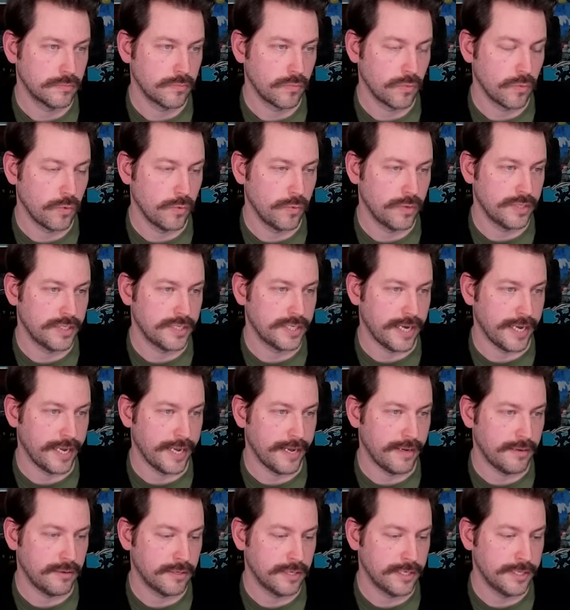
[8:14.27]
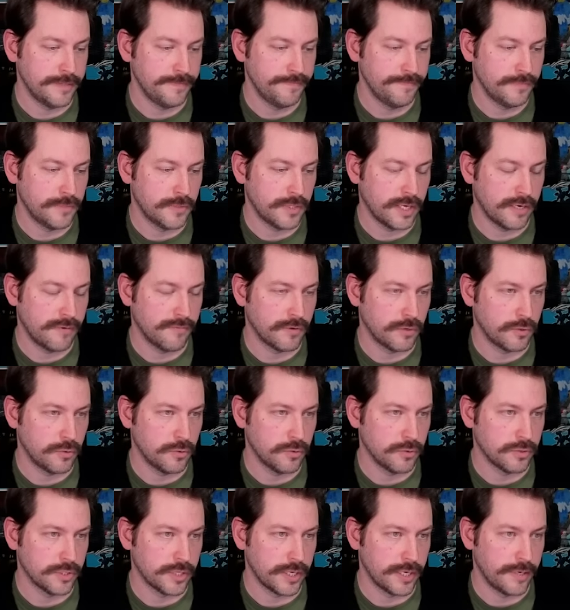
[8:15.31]
with Dialga. It's kind of a
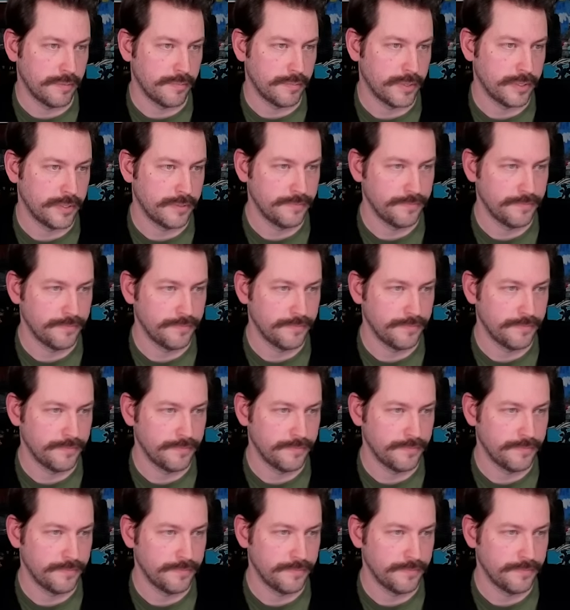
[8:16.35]
cool setup, huh?